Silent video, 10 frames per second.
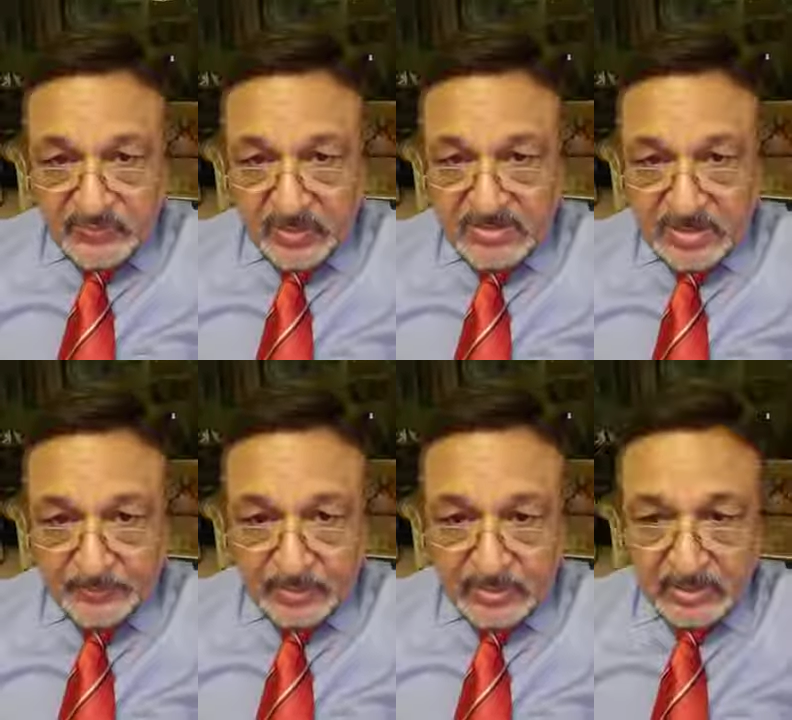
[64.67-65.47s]
For
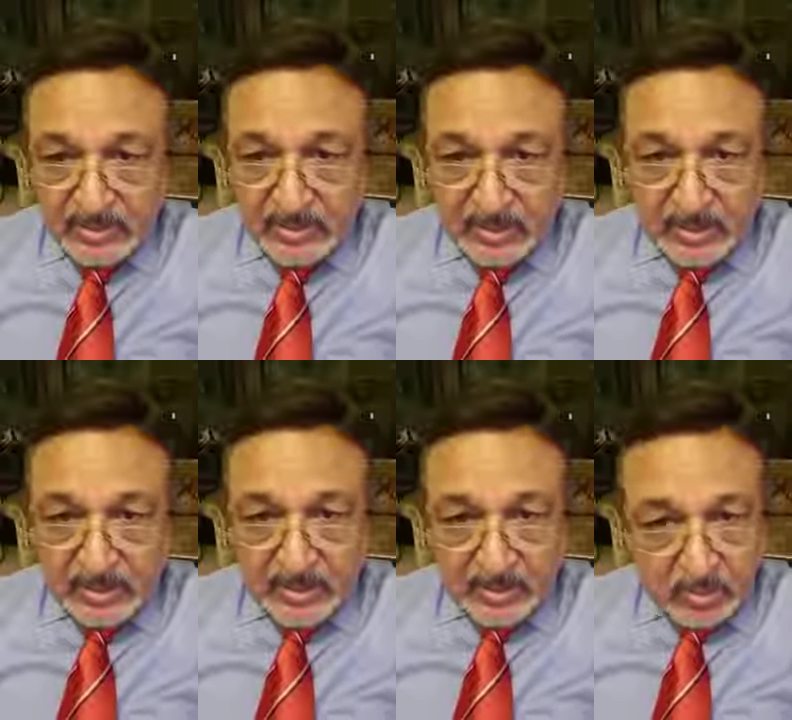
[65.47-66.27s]
example,
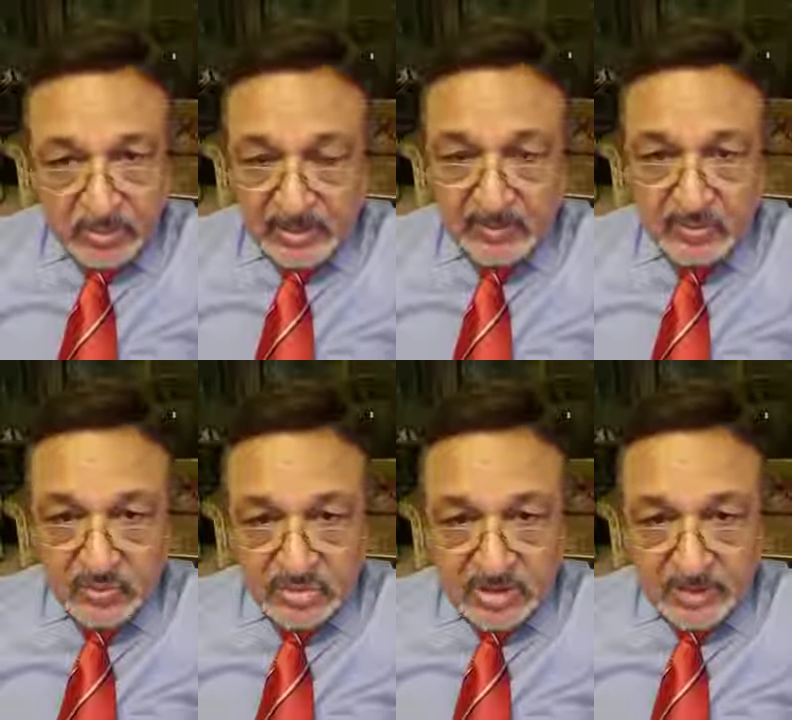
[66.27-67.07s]
don't have
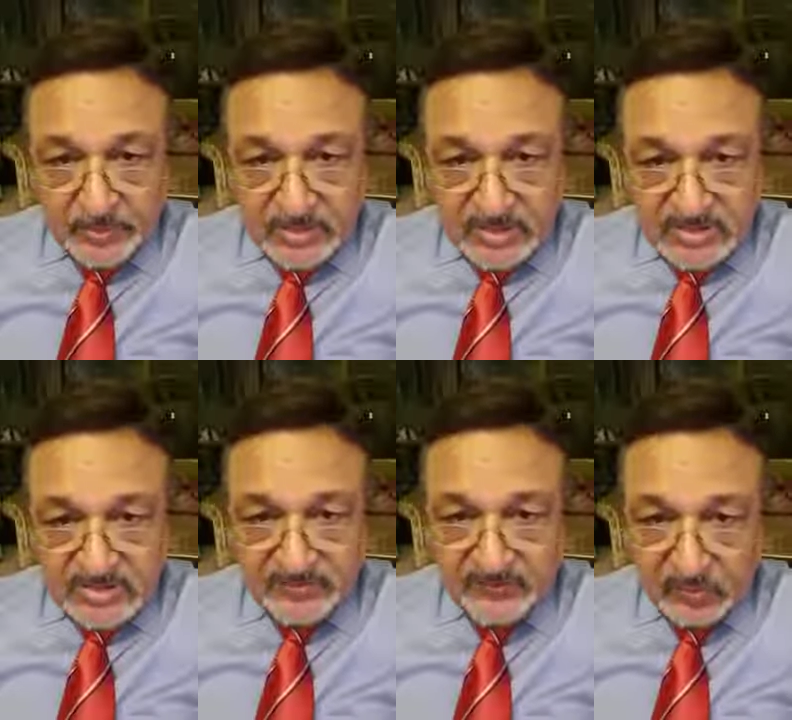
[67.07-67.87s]
loose carpets.
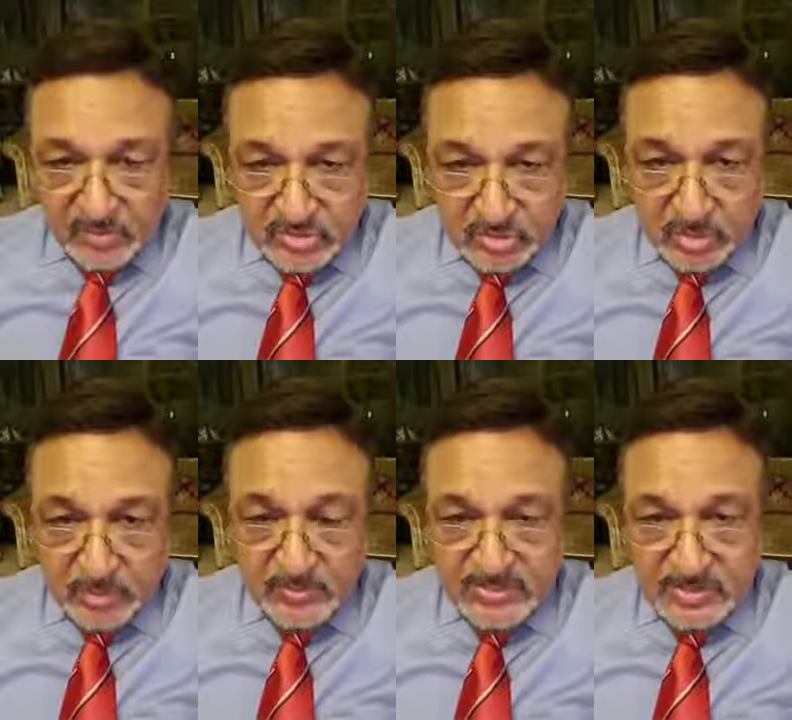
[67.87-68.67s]
The floor should
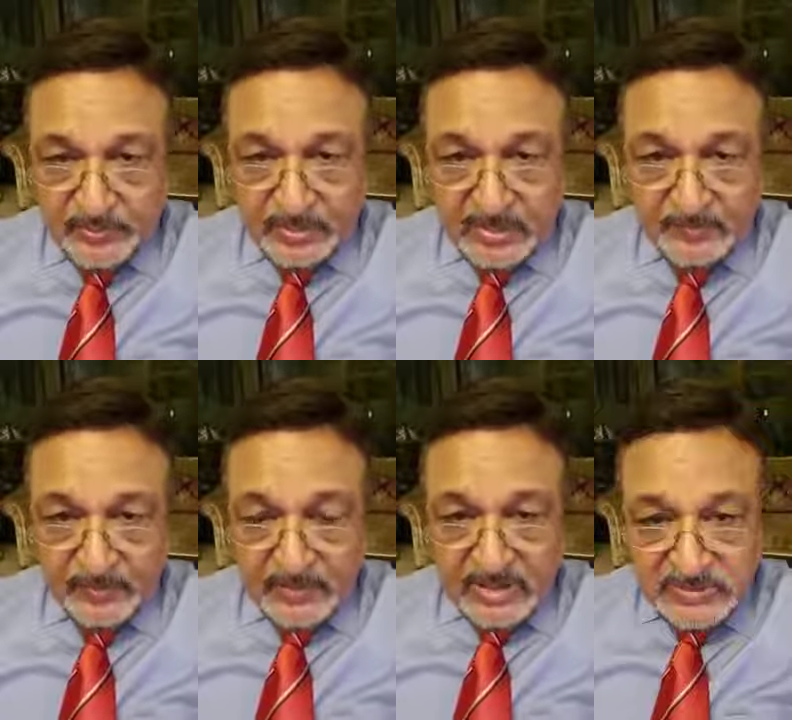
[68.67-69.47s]
not be slippery.
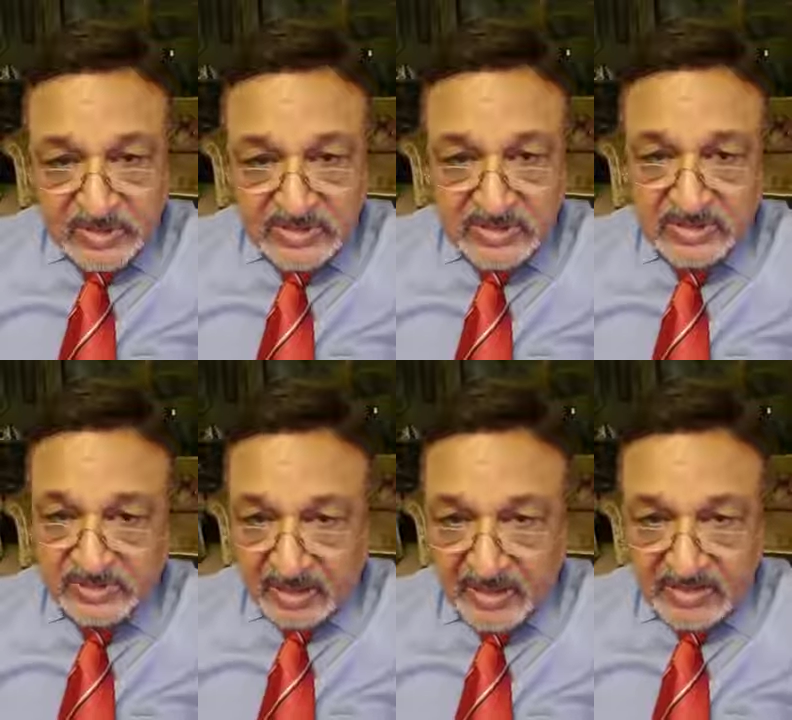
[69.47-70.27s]
Especially the
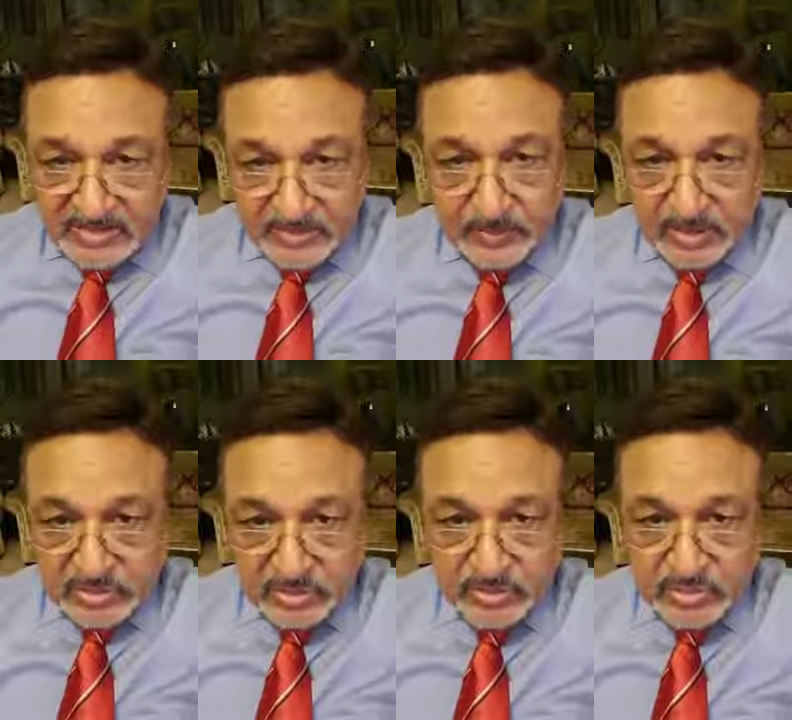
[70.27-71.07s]
tiles in the
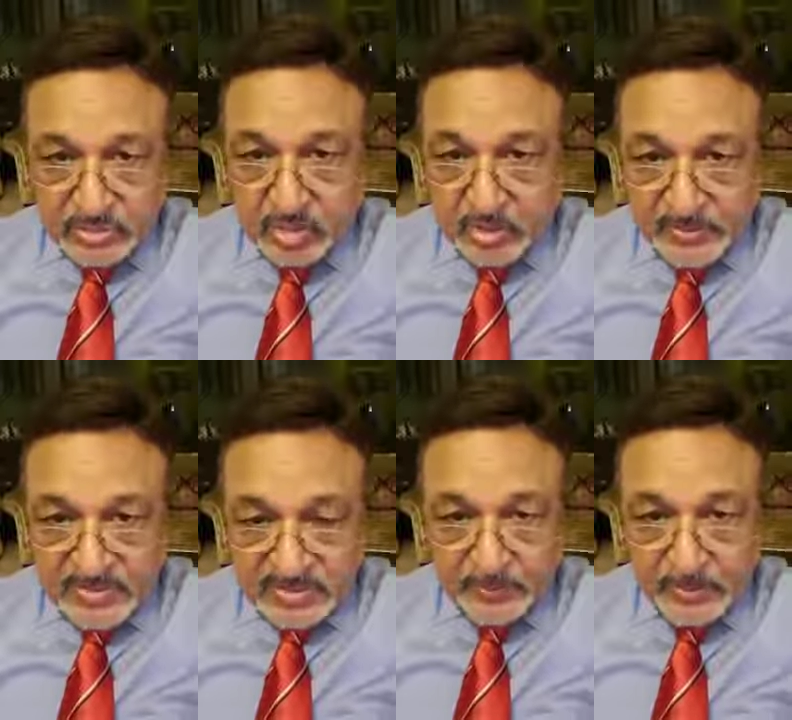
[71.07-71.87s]
bathroom should not be
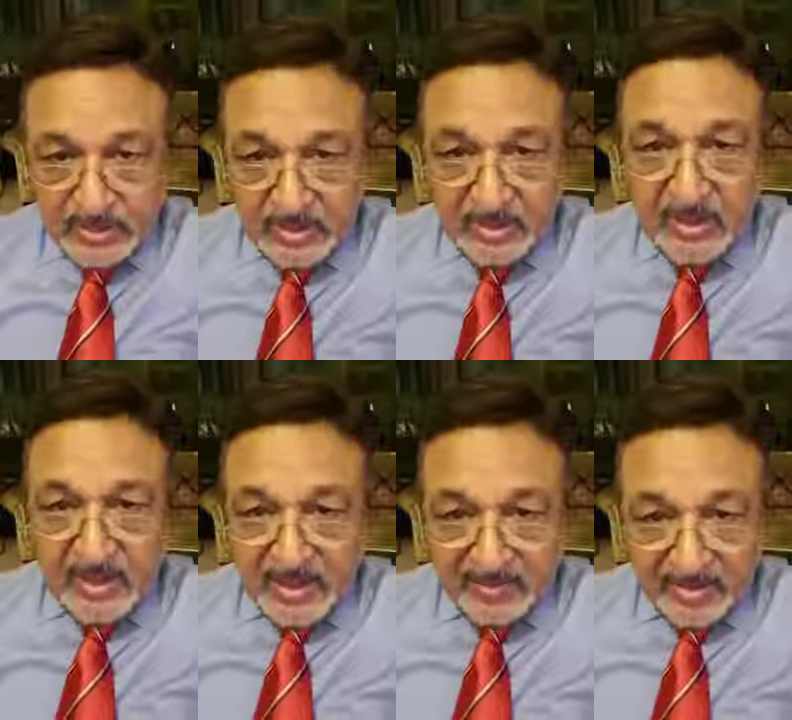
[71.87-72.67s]
slippery.
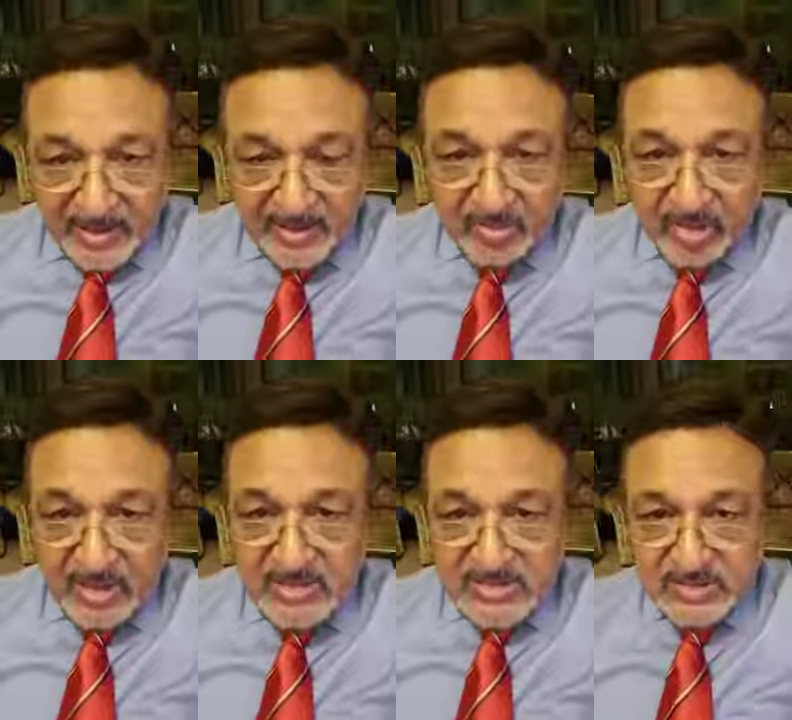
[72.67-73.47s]
Have
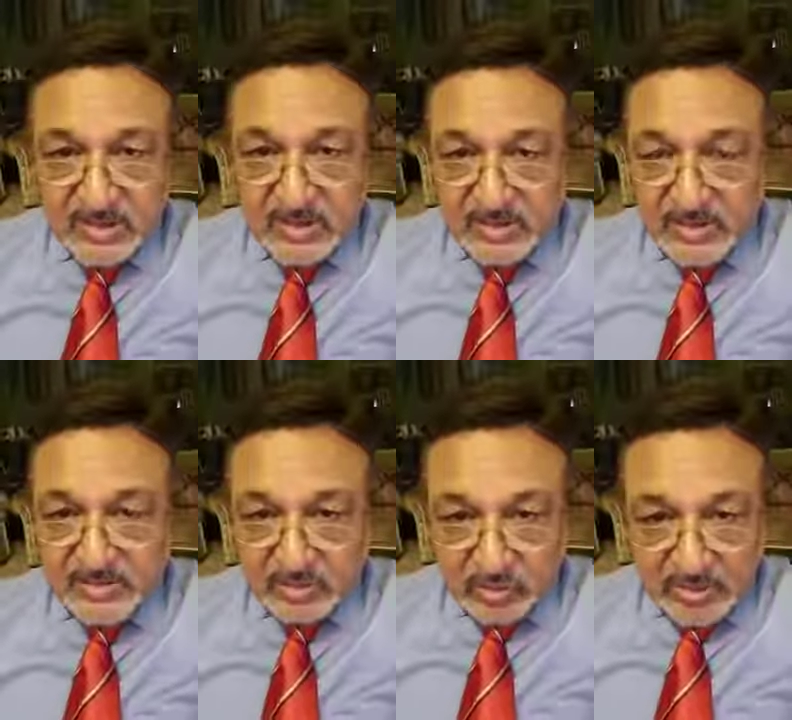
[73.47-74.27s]
handrails near
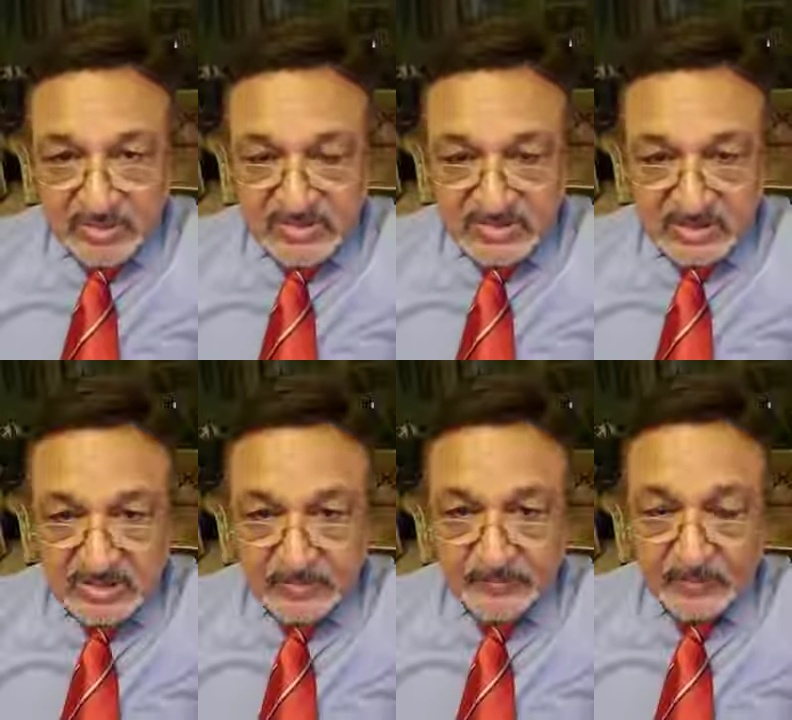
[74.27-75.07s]
the toilet
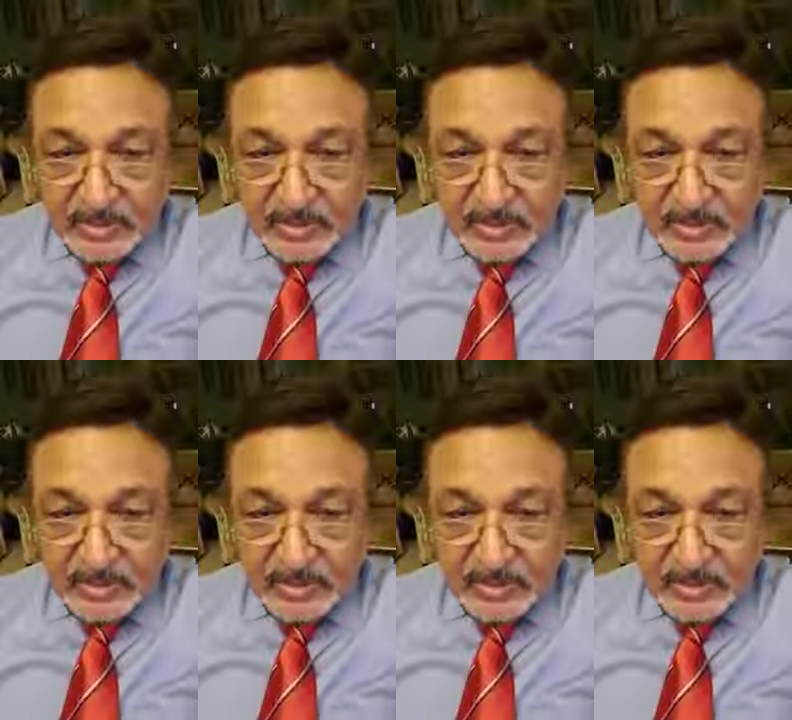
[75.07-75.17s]
seat.